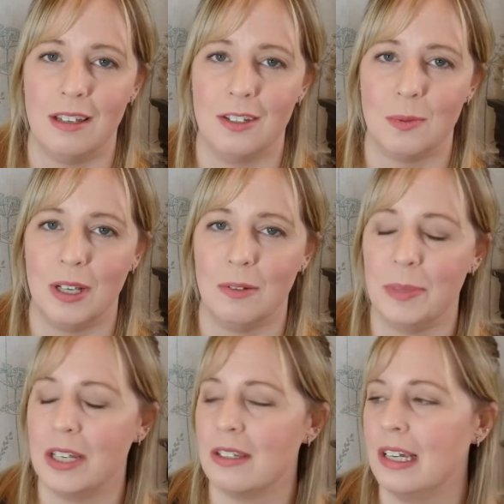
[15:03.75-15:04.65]
as well
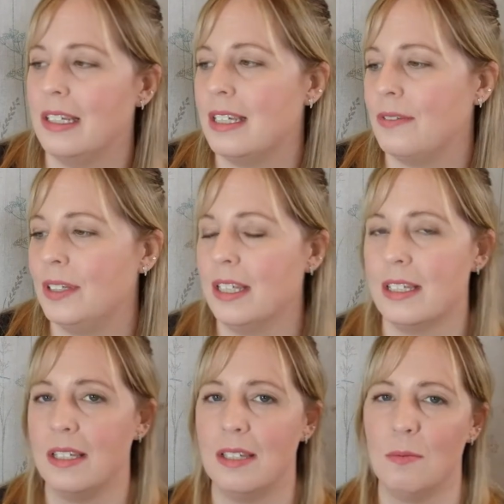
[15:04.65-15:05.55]
because I definitely
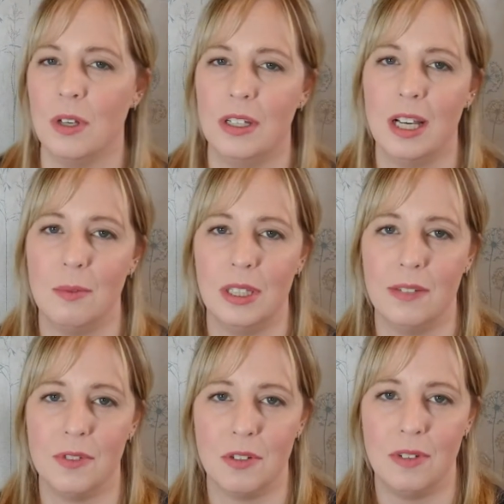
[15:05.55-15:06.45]
this is one that I would
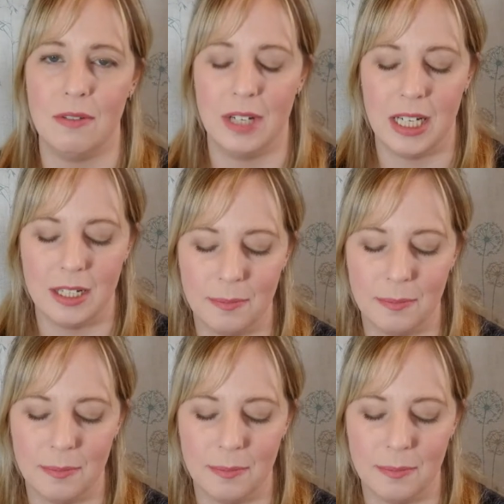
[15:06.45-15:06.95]
love to reread.